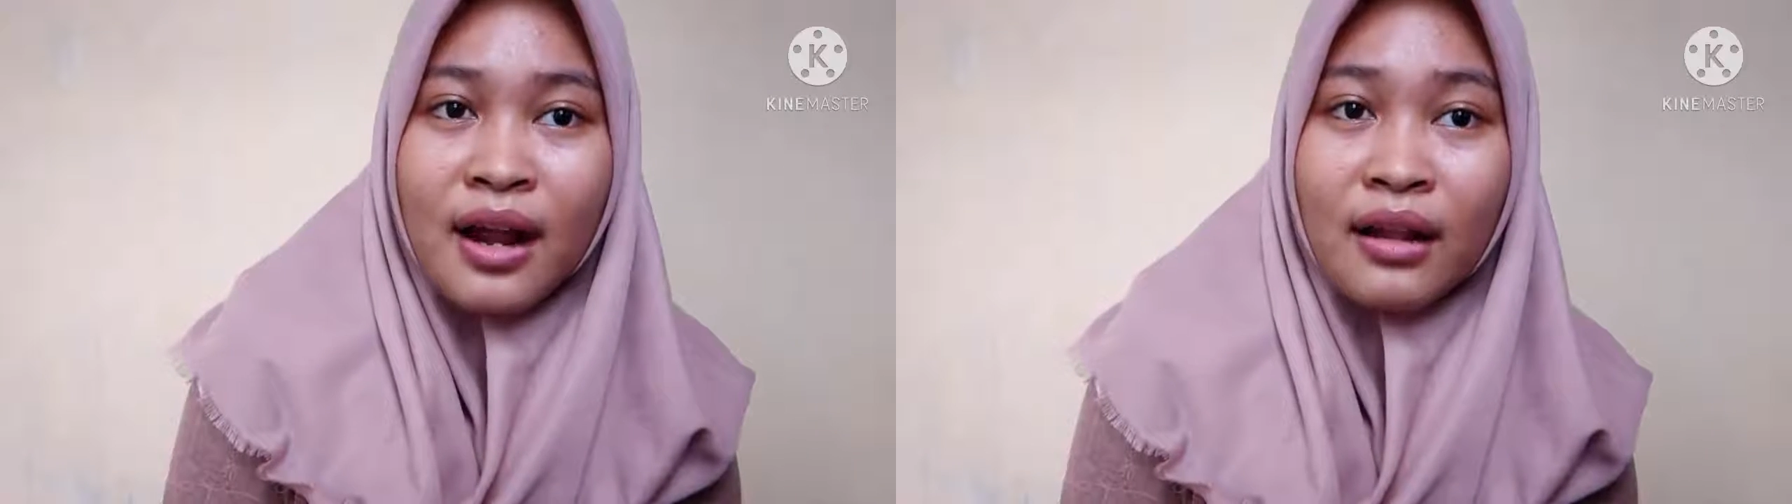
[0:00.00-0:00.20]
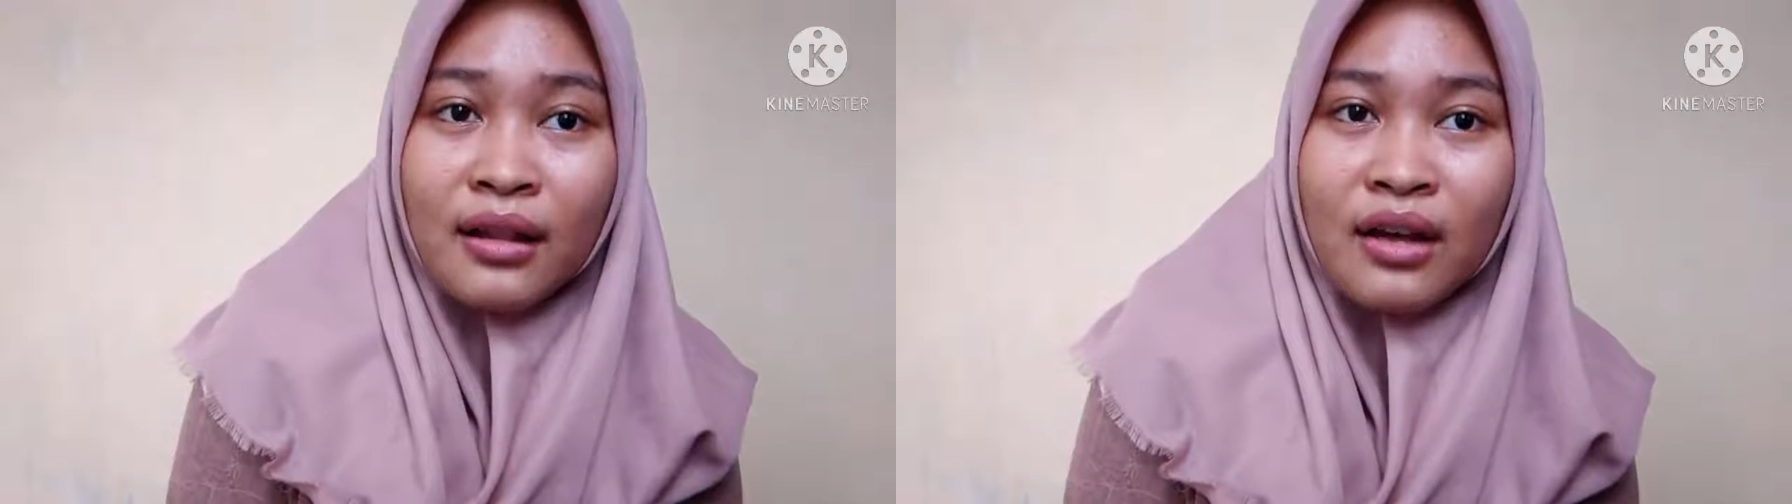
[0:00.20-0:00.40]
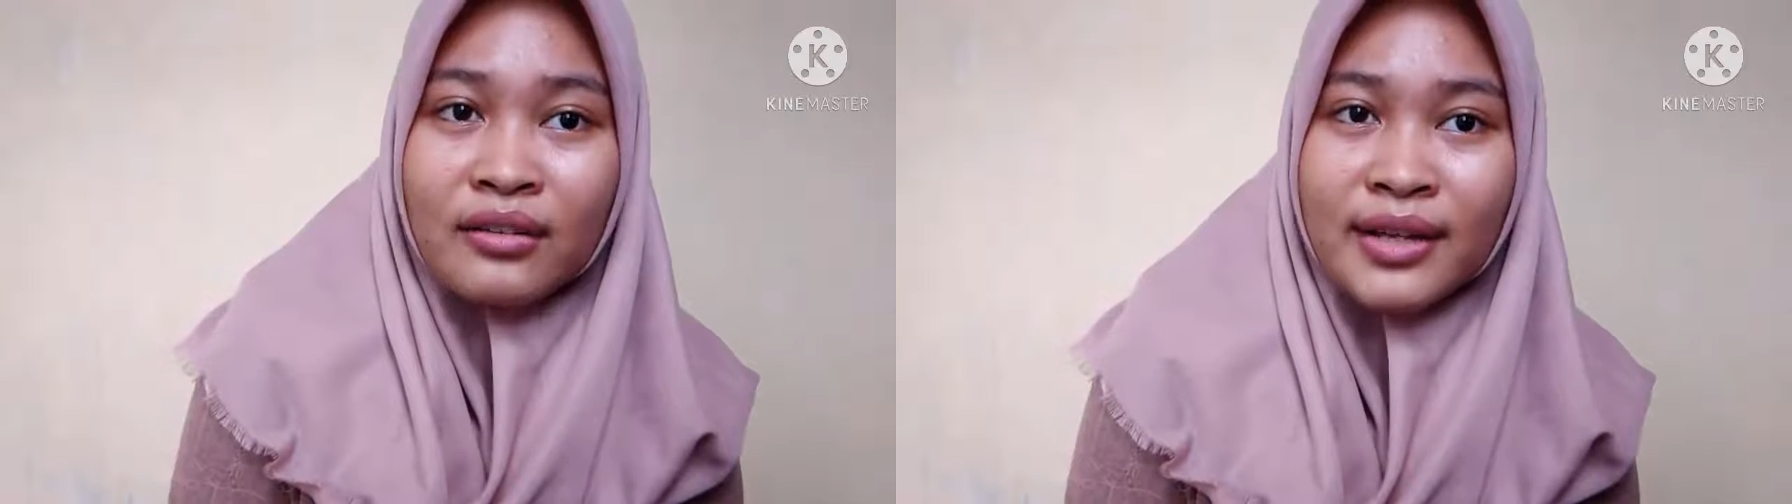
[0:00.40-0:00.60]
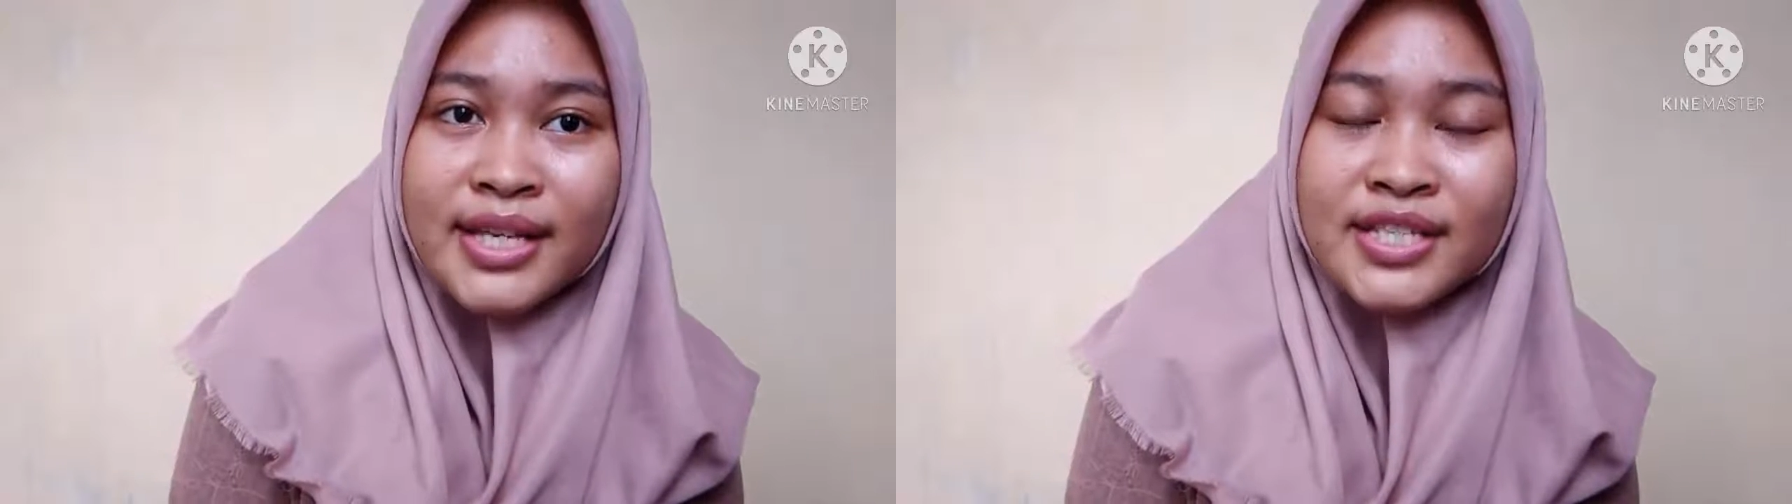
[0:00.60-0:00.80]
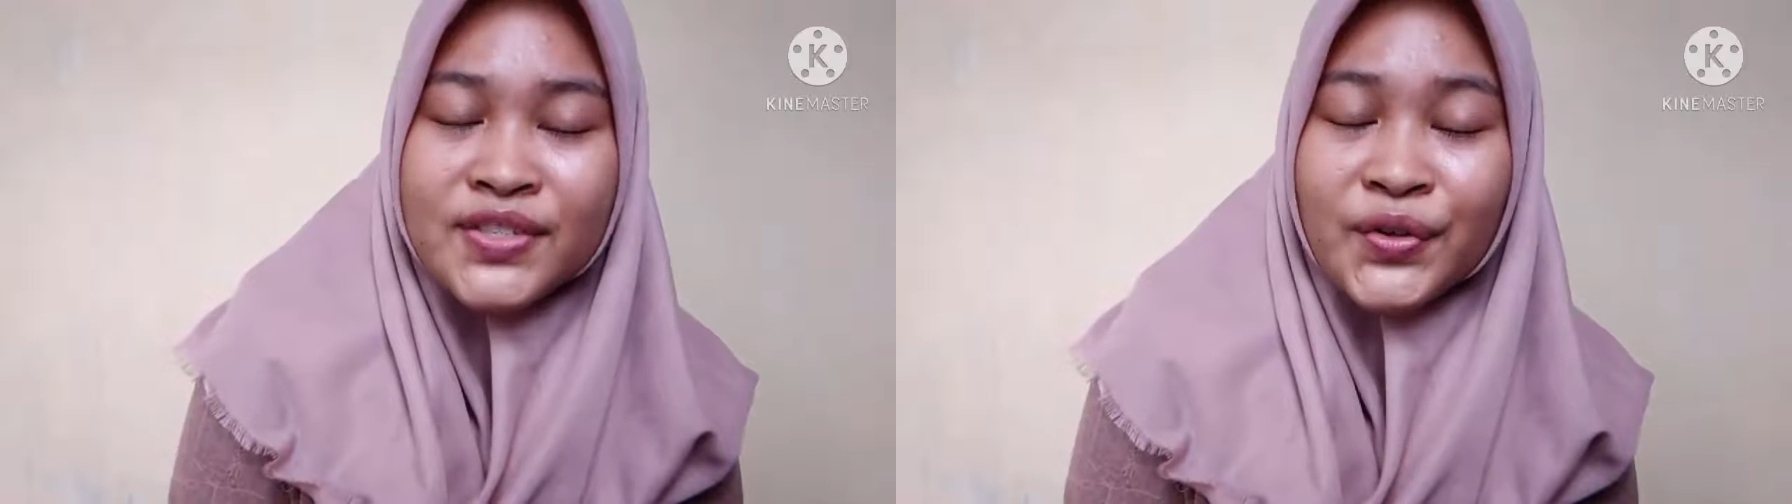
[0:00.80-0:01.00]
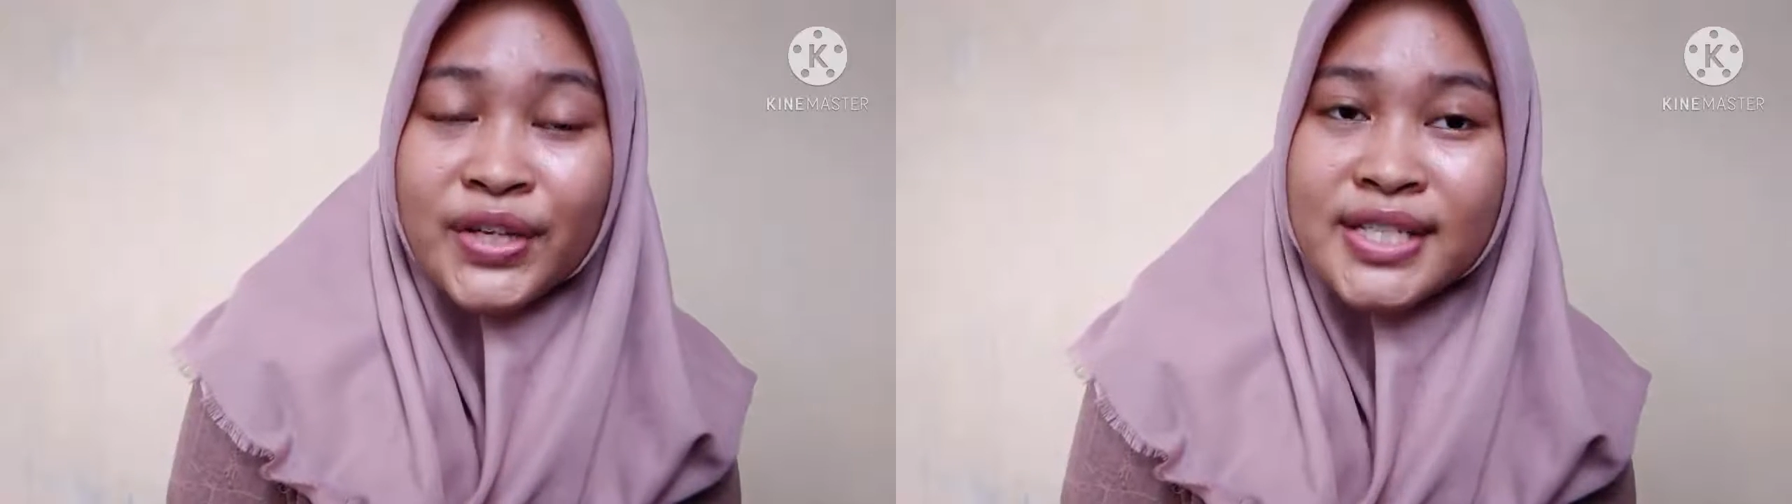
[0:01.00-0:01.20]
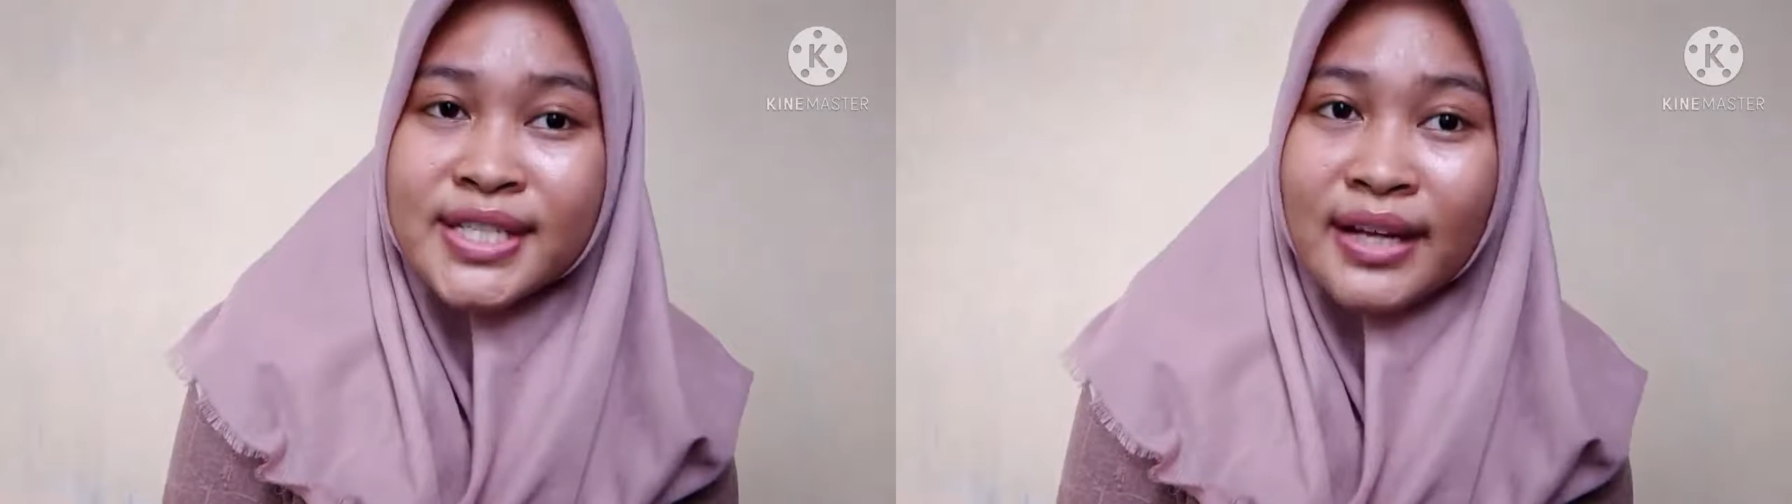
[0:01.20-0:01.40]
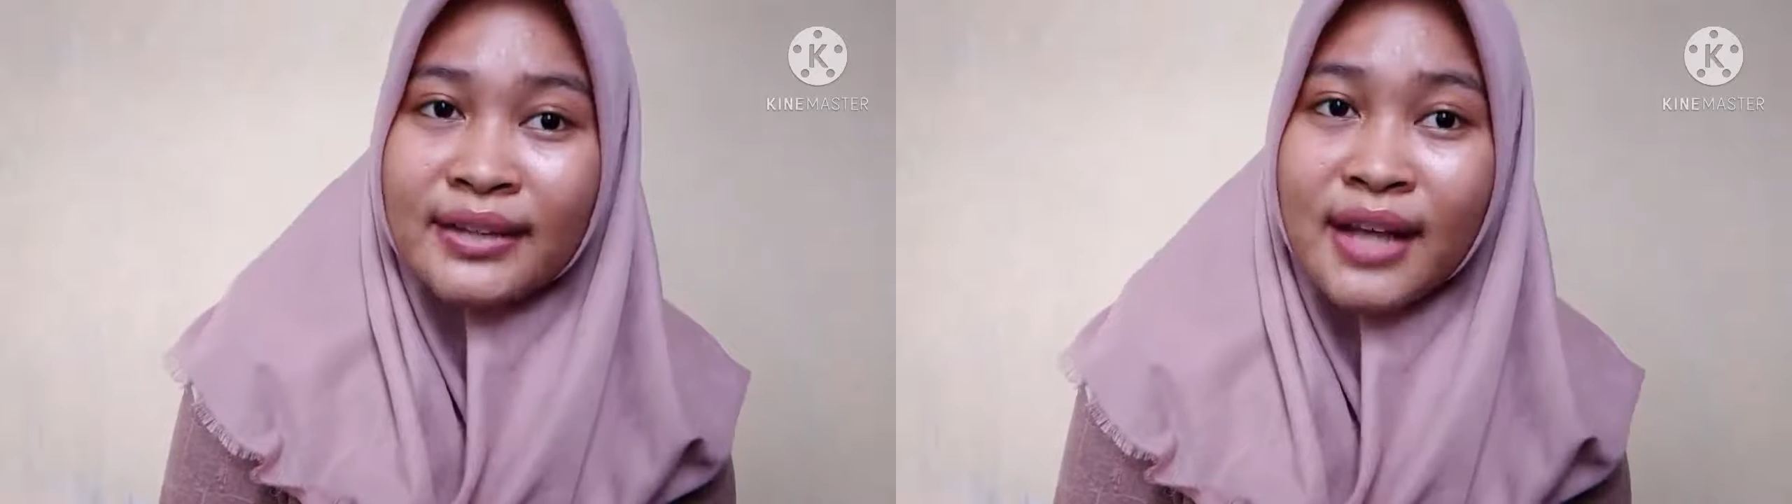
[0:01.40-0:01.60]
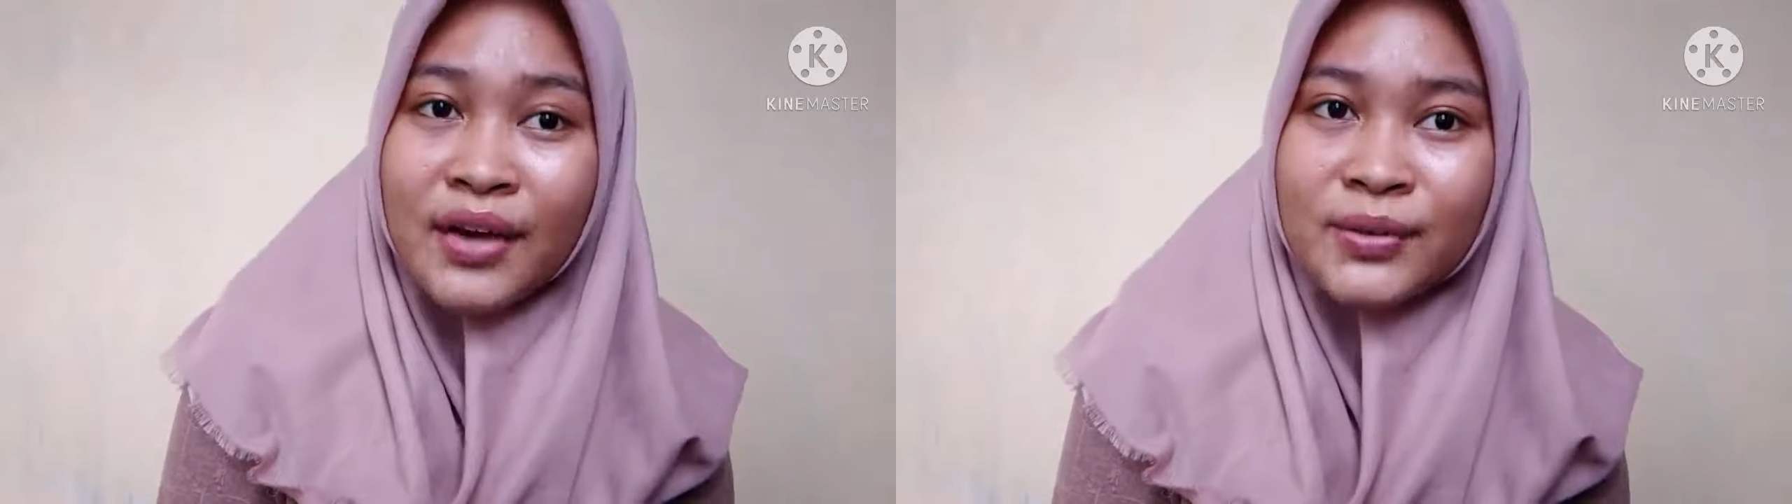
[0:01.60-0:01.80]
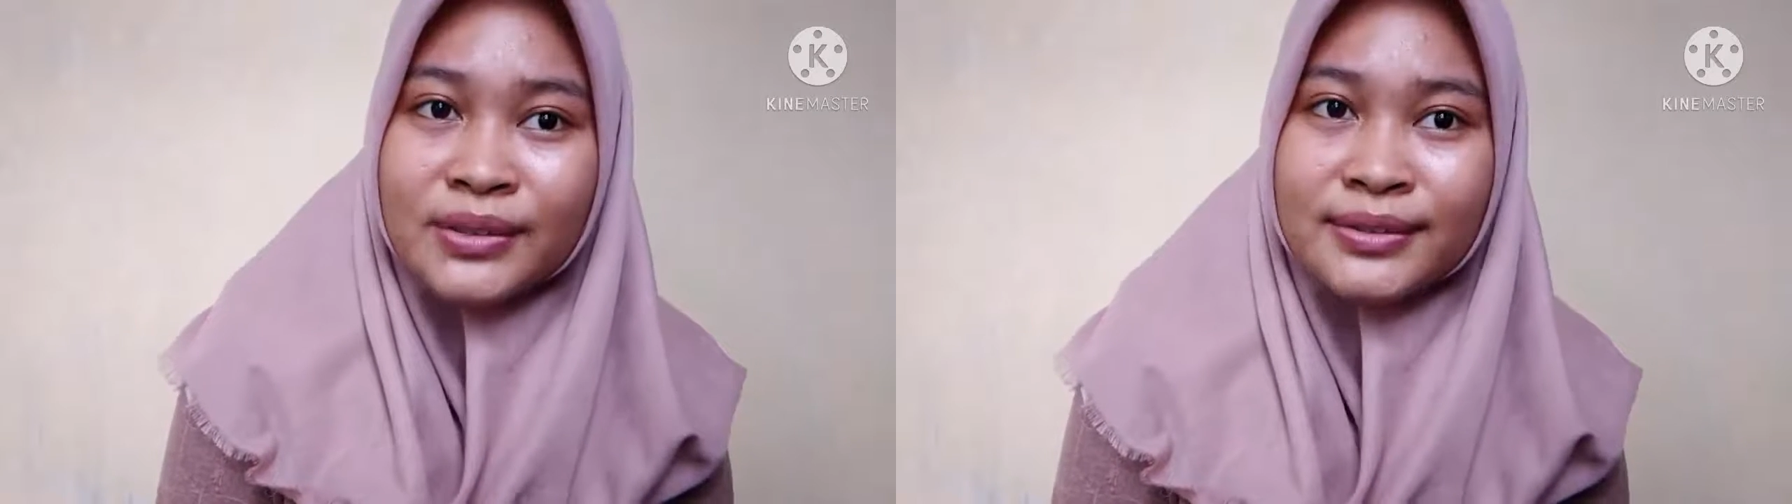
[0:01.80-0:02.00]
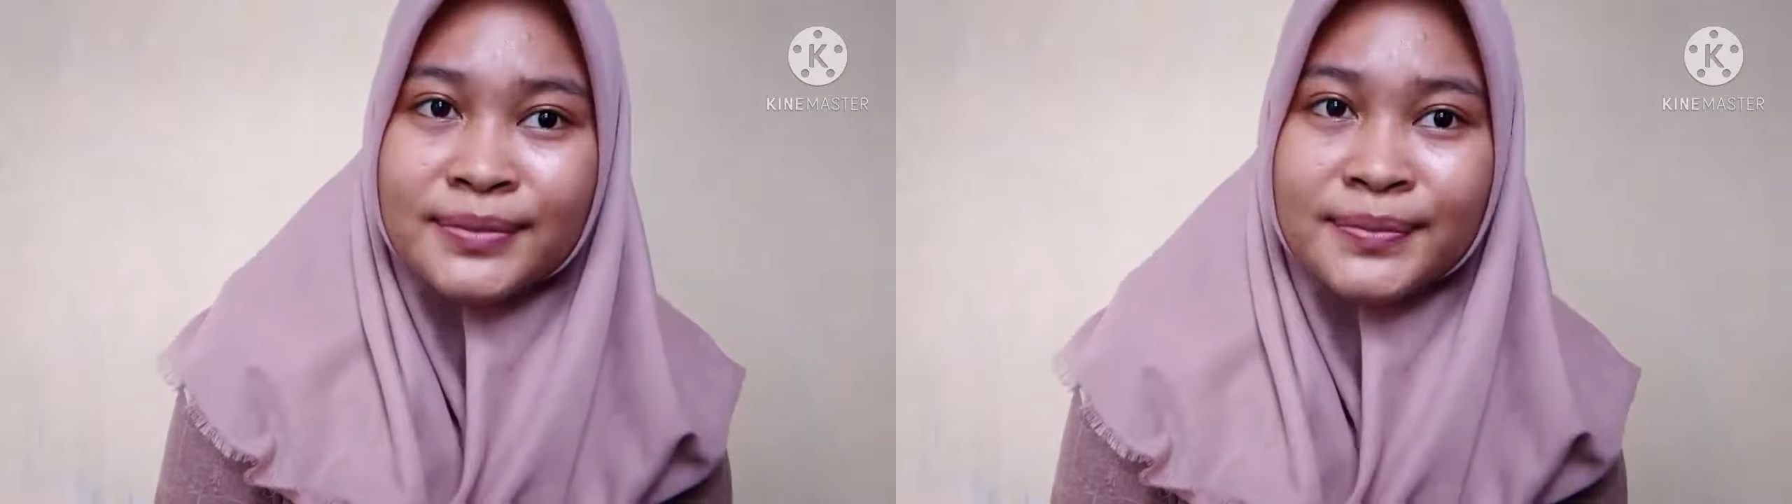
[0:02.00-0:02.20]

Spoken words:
a long list to exact noun.